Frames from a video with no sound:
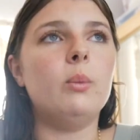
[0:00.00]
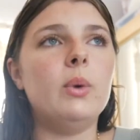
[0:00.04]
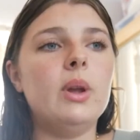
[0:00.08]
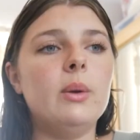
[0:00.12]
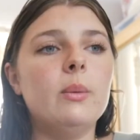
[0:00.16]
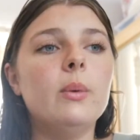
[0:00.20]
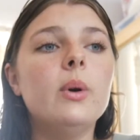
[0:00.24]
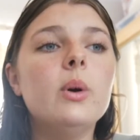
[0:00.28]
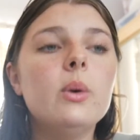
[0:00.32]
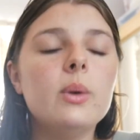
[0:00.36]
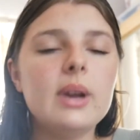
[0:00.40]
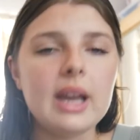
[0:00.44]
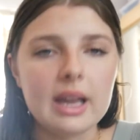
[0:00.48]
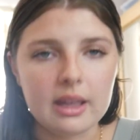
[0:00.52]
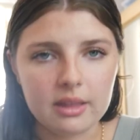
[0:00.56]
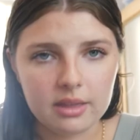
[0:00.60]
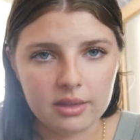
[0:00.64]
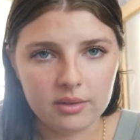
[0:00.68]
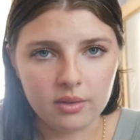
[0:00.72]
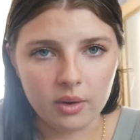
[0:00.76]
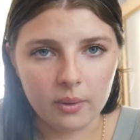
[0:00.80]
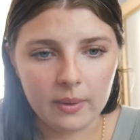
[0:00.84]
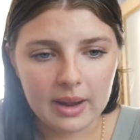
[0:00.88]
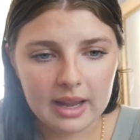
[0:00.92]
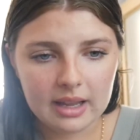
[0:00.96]
We will get
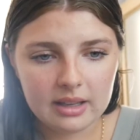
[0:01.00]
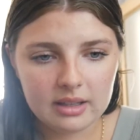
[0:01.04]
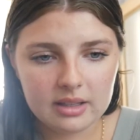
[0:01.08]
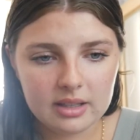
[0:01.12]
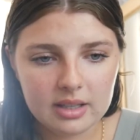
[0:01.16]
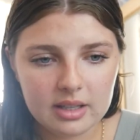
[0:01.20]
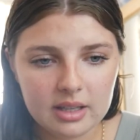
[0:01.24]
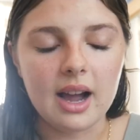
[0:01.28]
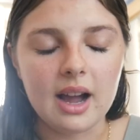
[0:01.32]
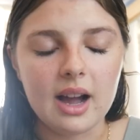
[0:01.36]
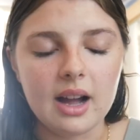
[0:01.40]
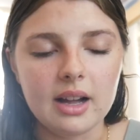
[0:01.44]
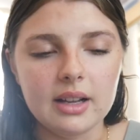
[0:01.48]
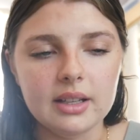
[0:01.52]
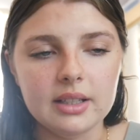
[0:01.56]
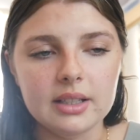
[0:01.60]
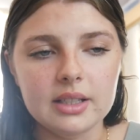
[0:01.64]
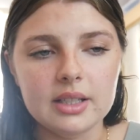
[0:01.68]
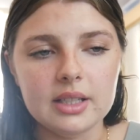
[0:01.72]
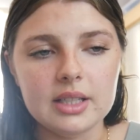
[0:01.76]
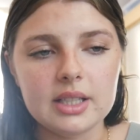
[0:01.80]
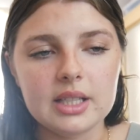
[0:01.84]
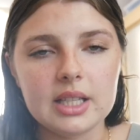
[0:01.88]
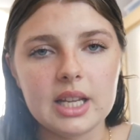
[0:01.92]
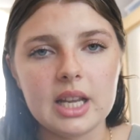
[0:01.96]
through it,
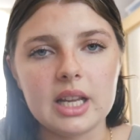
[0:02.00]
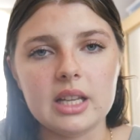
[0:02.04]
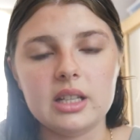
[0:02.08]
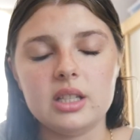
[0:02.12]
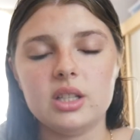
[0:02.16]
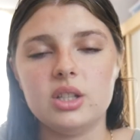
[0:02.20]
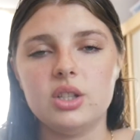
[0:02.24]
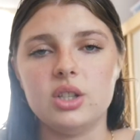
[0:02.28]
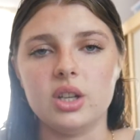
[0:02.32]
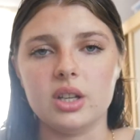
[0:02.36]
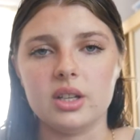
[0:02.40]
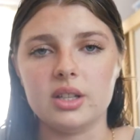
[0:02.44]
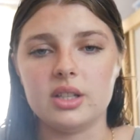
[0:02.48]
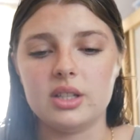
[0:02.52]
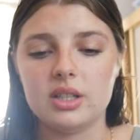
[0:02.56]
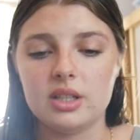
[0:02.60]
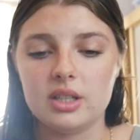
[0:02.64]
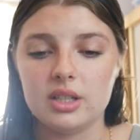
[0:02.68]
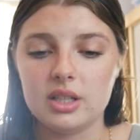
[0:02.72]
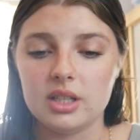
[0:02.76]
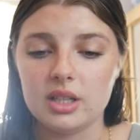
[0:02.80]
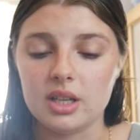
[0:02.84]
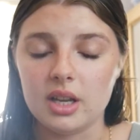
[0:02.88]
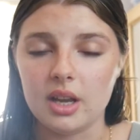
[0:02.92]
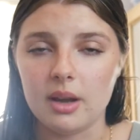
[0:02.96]
and it's
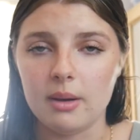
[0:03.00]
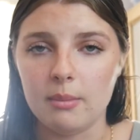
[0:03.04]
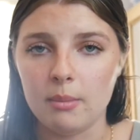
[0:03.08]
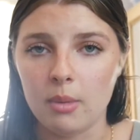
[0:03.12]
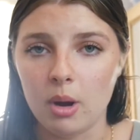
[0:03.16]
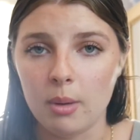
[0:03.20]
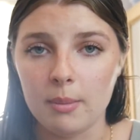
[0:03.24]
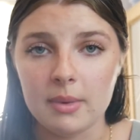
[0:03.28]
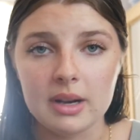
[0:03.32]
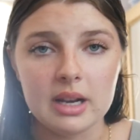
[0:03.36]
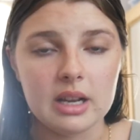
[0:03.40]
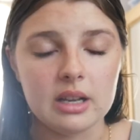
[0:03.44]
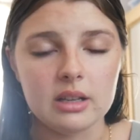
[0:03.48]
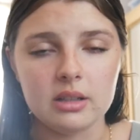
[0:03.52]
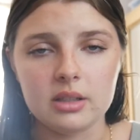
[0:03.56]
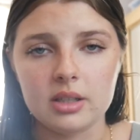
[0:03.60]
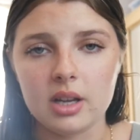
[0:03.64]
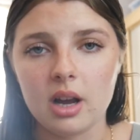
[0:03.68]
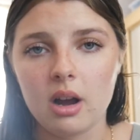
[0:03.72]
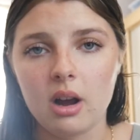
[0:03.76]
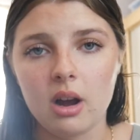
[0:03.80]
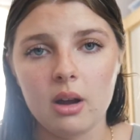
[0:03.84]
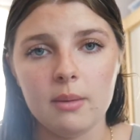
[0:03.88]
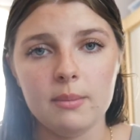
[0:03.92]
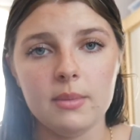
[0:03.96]
just a moment in
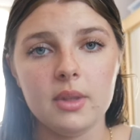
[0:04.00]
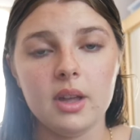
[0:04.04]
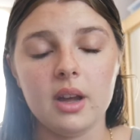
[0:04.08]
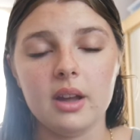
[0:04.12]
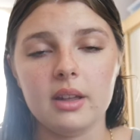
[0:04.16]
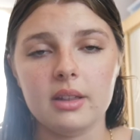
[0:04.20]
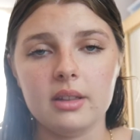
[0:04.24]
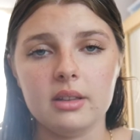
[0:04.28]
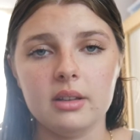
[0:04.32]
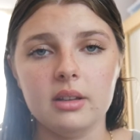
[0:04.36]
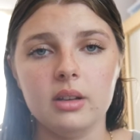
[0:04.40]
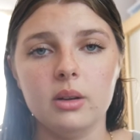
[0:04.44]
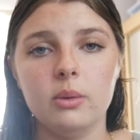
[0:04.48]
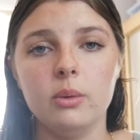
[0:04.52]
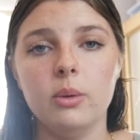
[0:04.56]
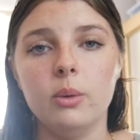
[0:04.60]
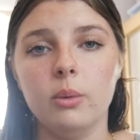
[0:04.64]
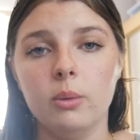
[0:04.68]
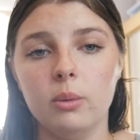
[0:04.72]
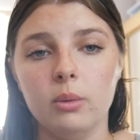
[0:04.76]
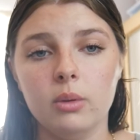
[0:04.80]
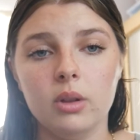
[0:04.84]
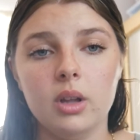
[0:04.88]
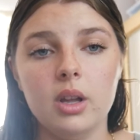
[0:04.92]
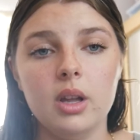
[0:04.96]
time that I think
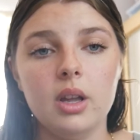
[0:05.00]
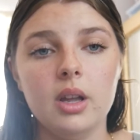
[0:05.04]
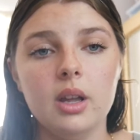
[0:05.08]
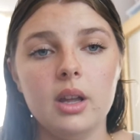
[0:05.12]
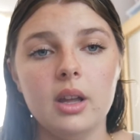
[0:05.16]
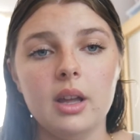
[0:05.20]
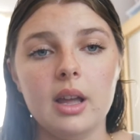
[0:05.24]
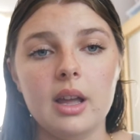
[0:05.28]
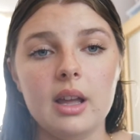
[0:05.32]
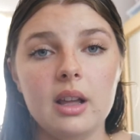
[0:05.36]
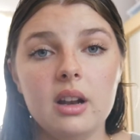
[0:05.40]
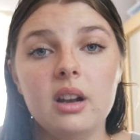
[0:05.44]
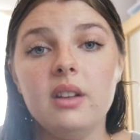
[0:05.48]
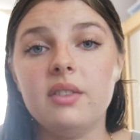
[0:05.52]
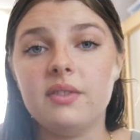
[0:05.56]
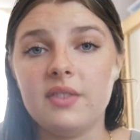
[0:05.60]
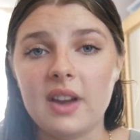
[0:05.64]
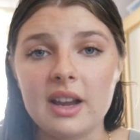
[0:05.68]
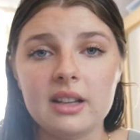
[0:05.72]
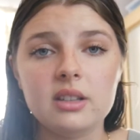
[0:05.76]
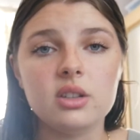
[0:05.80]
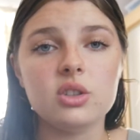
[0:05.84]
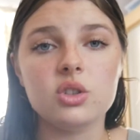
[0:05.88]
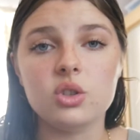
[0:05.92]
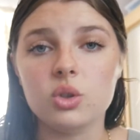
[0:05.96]
will, it'll
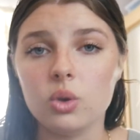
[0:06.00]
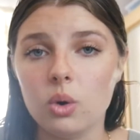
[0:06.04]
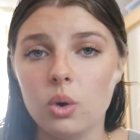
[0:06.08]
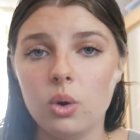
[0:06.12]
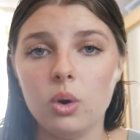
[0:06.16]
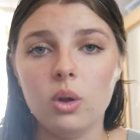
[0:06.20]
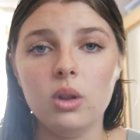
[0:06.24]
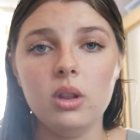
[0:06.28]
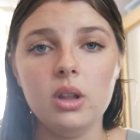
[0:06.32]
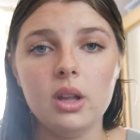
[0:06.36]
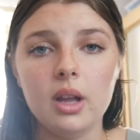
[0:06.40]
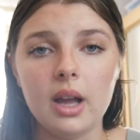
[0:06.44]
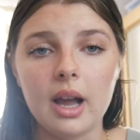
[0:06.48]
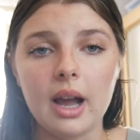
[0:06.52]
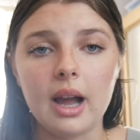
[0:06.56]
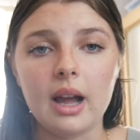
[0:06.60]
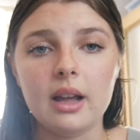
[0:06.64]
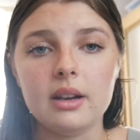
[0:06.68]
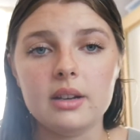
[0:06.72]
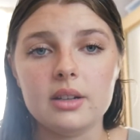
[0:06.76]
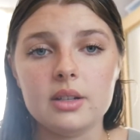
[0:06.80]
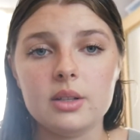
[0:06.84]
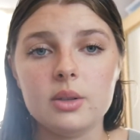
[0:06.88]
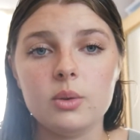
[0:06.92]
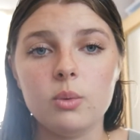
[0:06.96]
affect us all,
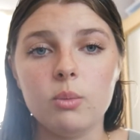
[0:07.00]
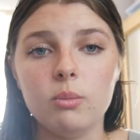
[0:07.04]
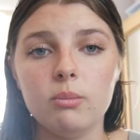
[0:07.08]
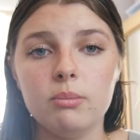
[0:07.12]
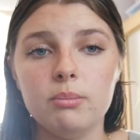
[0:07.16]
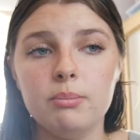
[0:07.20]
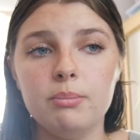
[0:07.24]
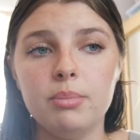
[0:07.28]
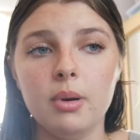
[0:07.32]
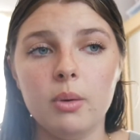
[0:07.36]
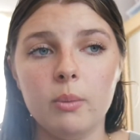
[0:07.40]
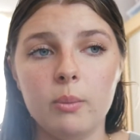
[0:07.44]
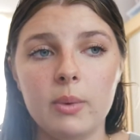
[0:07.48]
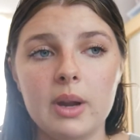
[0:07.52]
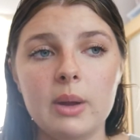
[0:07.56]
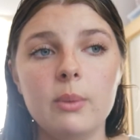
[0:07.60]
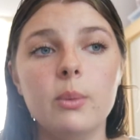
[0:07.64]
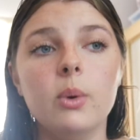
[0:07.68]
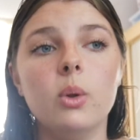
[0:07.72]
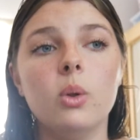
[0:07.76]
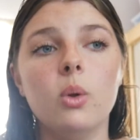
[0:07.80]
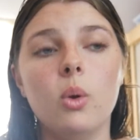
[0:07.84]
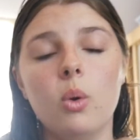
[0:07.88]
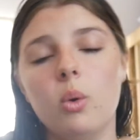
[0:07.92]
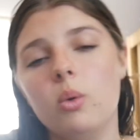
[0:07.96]
and but we
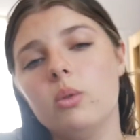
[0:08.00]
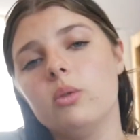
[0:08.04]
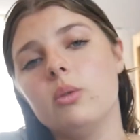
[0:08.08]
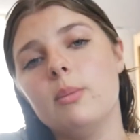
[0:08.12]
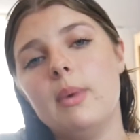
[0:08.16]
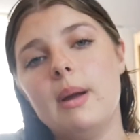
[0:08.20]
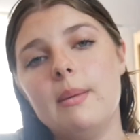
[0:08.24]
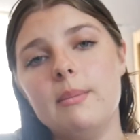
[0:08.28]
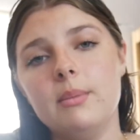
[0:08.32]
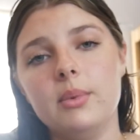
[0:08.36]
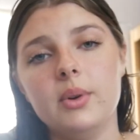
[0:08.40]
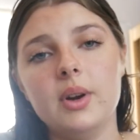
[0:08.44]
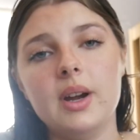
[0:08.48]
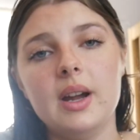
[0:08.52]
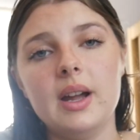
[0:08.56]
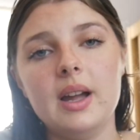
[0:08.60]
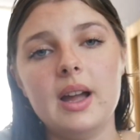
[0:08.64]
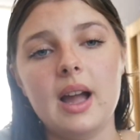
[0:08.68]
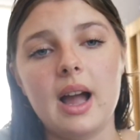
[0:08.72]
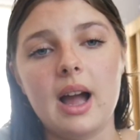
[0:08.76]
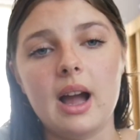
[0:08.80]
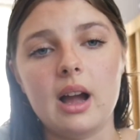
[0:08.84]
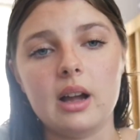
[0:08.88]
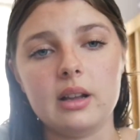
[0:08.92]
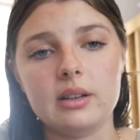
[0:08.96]
will all remember
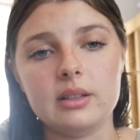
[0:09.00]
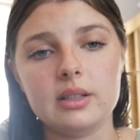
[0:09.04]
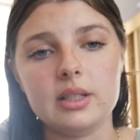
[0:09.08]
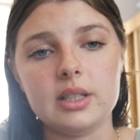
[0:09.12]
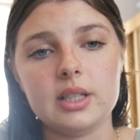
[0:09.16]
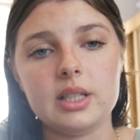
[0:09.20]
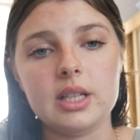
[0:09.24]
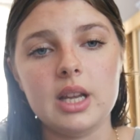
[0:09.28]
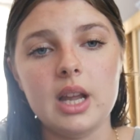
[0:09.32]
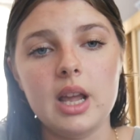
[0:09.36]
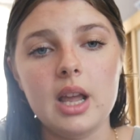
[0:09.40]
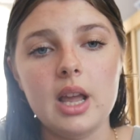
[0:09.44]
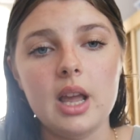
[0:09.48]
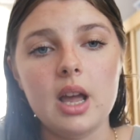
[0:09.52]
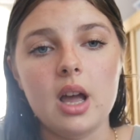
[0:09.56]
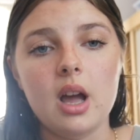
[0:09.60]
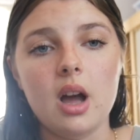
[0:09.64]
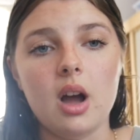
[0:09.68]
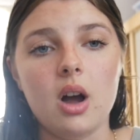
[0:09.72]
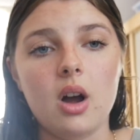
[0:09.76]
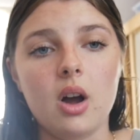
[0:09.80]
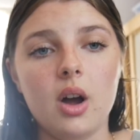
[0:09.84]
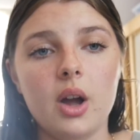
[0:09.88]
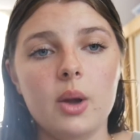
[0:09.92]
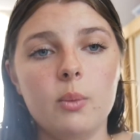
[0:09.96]
it. And
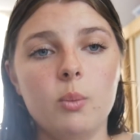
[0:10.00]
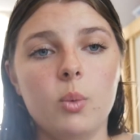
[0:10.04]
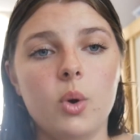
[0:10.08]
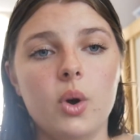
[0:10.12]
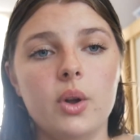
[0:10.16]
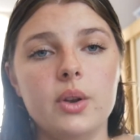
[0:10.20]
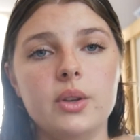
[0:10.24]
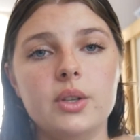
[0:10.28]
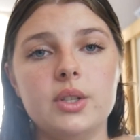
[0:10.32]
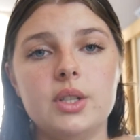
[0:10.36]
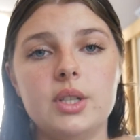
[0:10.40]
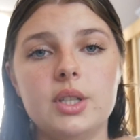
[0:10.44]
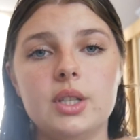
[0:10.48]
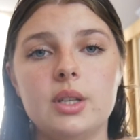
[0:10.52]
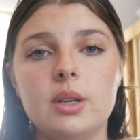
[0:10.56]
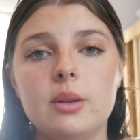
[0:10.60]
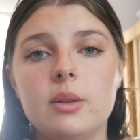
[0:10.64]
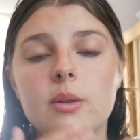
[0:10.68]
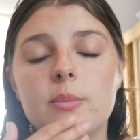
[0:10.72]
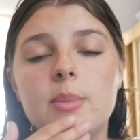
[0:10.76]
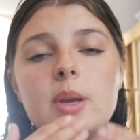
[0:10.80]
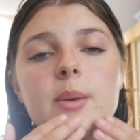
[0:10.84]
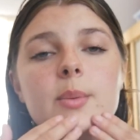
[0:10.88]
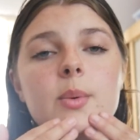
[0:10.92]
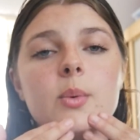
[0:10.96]
I want
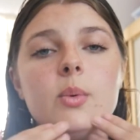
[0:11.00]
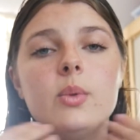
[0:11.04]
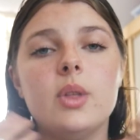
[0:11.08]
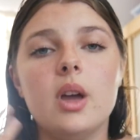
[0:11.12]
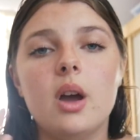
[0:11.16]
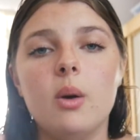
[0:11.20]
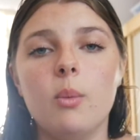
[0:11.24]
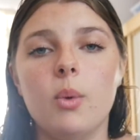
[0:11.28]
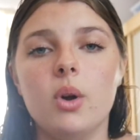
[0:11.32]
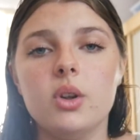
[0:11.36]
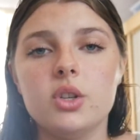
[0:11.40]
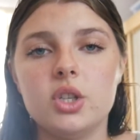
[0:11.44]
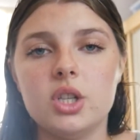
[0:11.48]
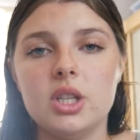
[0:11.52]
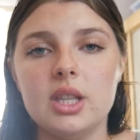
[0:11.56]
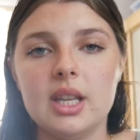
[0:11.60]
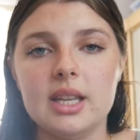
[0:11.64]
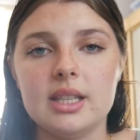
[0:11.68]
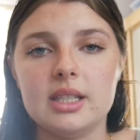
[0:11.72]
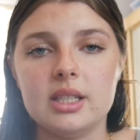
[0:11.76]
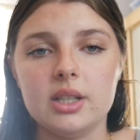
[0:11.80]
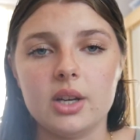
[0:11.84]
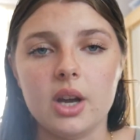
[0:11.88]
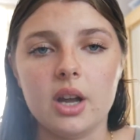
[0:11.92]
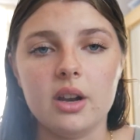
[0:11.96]
the people that are watching
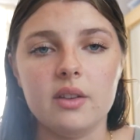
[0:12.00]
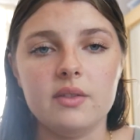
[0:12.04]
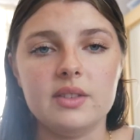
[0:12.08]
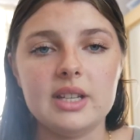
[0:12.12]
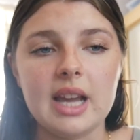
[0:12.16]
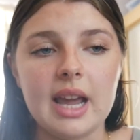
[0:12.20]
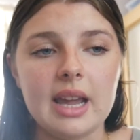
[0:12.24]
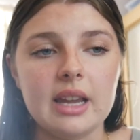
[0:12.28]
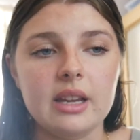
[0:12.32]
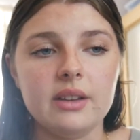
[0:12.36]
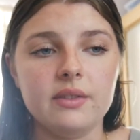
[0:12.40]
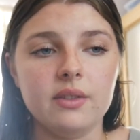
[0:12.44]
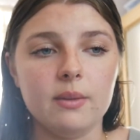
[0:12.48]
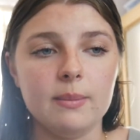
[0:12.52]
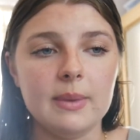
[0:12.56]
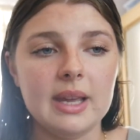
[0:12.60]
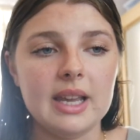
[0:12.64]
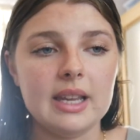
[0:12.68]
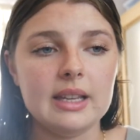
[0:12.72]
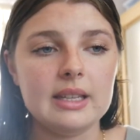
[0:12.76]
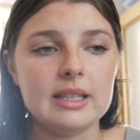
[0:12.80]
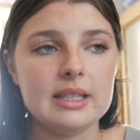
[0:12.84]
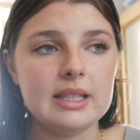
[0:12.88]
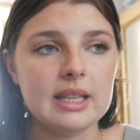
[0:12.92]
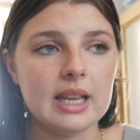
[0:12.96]
this to kind of take from
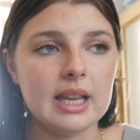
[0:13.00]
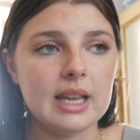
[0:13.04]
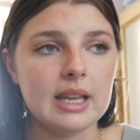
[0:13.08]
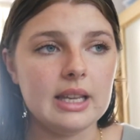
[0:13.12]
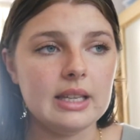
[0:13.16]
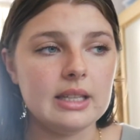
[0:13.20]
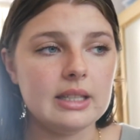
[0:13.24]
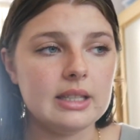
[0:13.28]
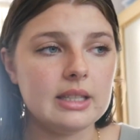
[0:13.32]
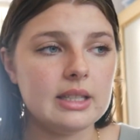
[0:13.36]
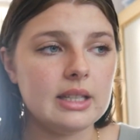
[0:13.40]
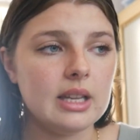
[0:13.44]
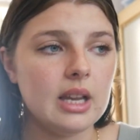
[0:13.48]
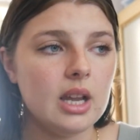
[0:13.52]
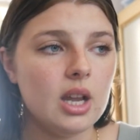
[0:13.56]
this is,